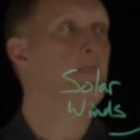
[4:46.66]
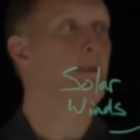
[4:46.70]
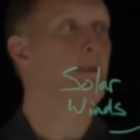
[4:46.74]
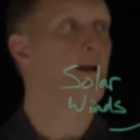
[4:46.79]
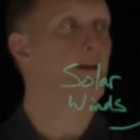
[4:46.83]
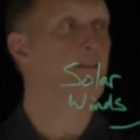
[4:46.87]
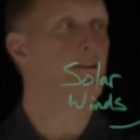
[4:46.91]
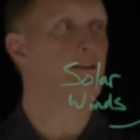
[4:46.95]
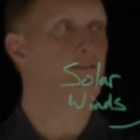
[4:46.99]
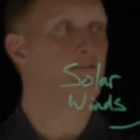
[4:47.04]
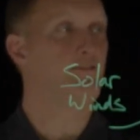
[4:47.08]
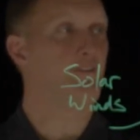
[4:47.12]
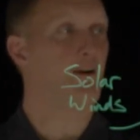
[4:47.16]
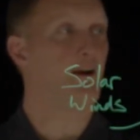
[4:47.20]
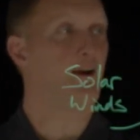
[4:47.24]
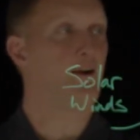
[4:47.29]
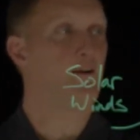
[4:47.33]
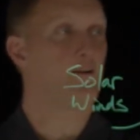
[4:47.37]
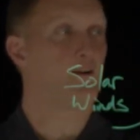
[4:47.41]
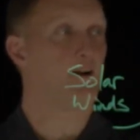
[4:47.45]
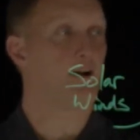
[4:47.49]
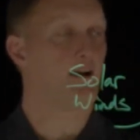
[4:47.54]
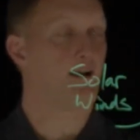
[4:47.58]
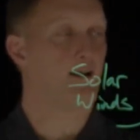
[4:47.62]
And then
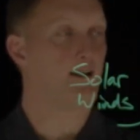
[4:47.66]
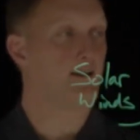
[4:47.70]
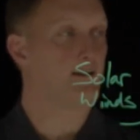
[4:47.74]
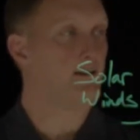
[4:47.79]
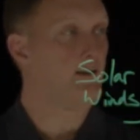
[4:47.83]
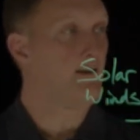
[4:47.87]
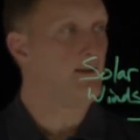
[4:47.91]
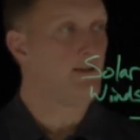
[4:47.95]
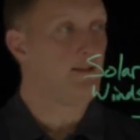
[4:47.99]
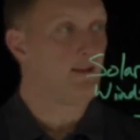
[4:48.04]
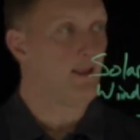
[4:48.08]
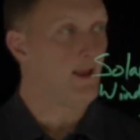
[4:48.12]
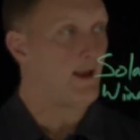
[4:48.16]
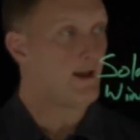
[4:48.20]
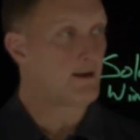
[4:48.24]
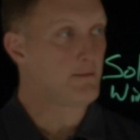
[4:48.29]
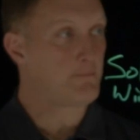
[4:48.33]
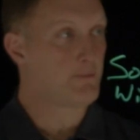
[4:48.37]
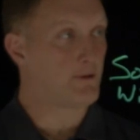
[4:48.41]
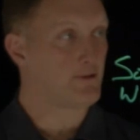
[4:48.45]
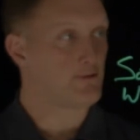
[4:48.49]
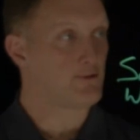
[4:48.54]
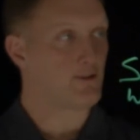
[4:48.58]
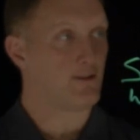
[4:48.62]
FireEye had a
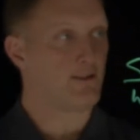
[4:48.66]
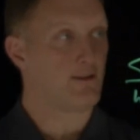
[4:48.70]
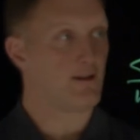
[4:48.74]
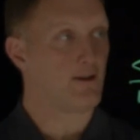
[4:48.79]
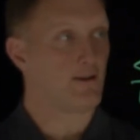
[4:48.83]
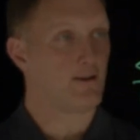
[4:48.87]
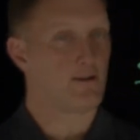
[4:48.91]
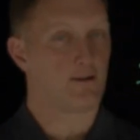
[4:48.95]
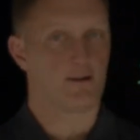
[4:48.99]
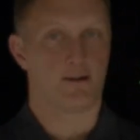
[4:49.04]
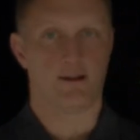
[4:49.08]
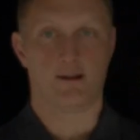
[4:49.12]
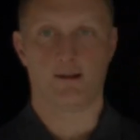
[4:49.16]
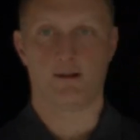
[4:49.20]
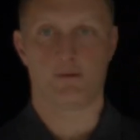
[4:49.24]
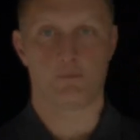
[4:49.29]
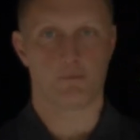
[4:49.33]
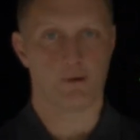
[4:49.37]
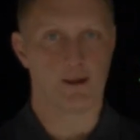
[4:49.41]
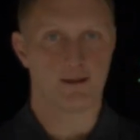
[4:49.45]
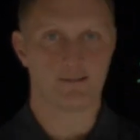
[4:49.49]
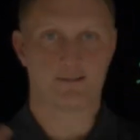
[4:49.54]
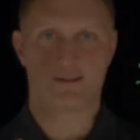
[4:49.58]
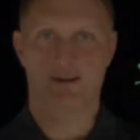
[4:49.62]
bunch of their
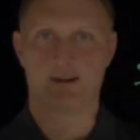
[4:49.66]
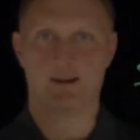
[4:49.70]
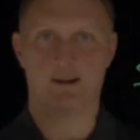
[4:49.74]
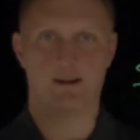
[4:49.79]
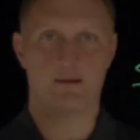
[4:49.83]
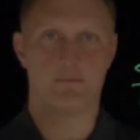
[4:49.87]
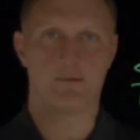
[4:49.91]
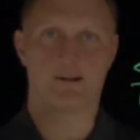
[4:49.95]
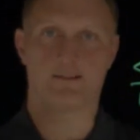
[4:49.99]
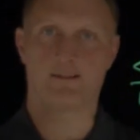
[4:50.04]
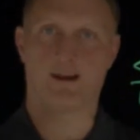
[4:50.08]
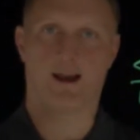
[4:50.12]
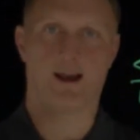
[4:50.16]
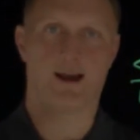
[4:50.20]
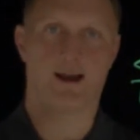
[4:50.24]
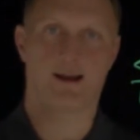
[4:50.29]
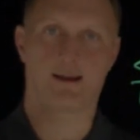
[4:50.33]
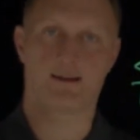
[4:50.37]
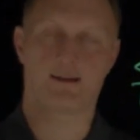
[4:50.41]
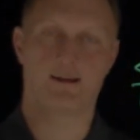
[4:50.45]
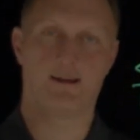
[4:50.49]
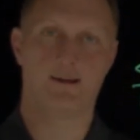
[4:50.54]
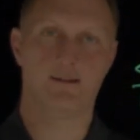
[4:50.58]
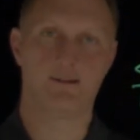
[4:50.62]
red team
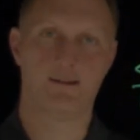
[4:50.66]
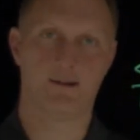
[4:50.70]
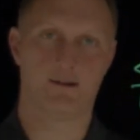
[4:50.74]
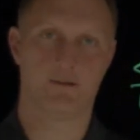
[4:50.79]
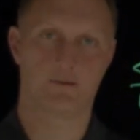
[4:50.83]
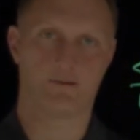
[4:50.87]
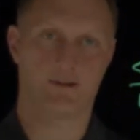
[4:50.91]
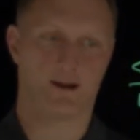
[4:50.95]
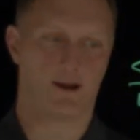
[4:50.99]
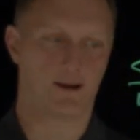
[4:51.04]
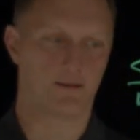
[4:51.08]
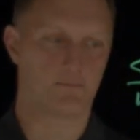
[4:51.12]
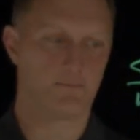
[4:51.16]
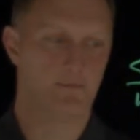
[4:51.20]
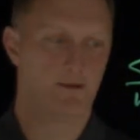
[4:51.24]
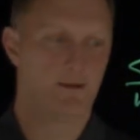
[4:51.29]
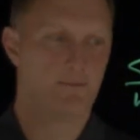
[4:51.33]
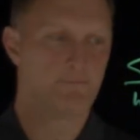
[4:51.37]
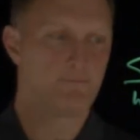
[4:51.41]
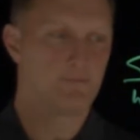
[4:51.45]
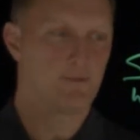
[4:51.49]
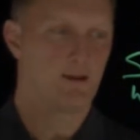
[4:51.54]
attack, type